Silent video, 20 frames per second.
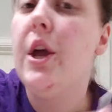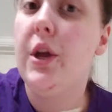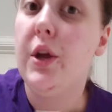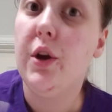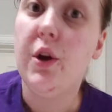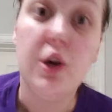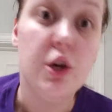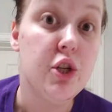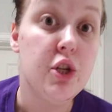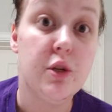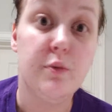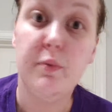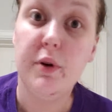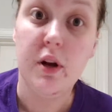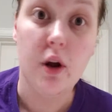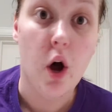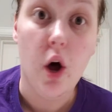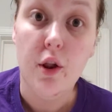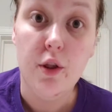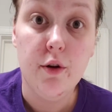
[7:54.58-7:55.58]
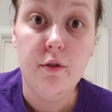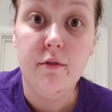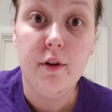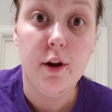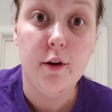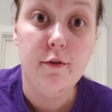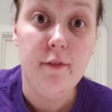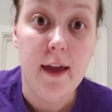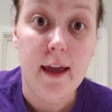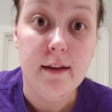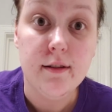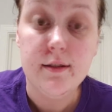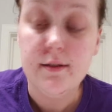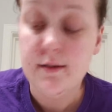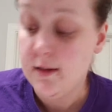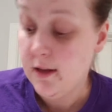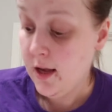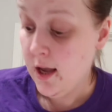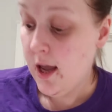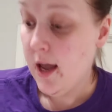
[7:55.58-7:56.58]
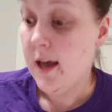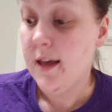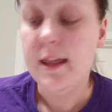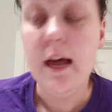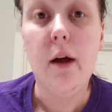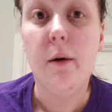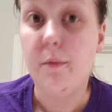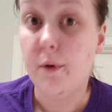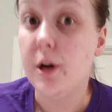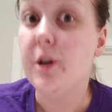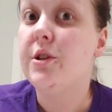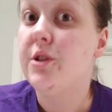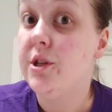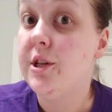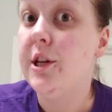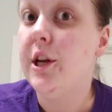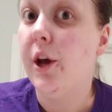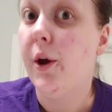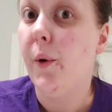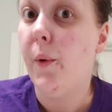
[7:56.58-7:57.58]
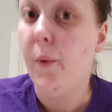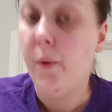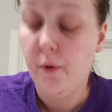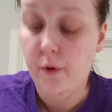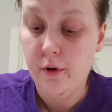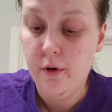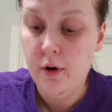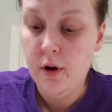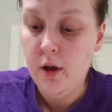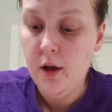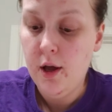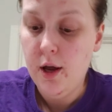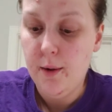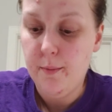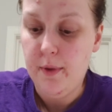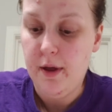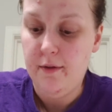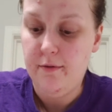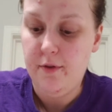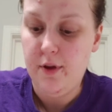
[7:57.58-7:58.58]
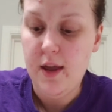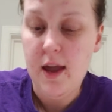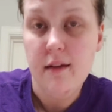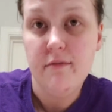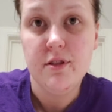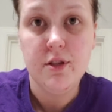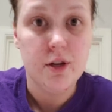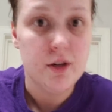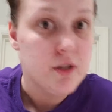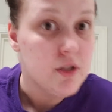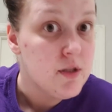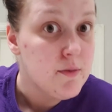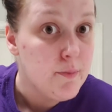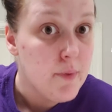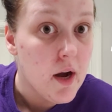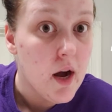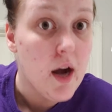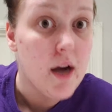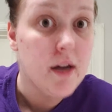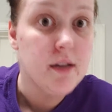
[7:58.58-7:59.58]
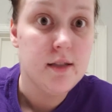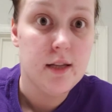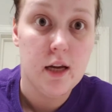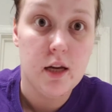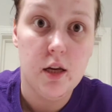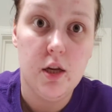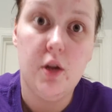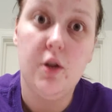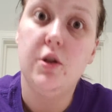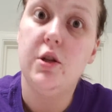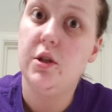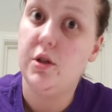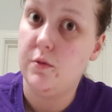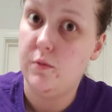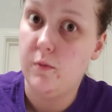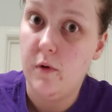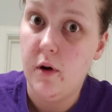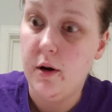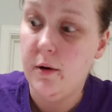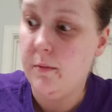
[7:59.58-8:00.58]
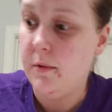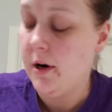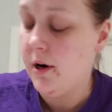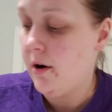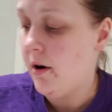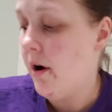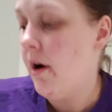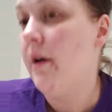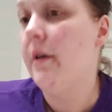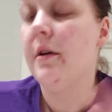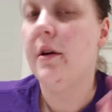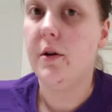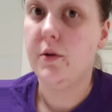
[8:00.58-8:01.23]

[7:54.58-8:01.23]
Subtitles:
you could just put it all over your face. That works too. But if you have certain spots that you just want to work on,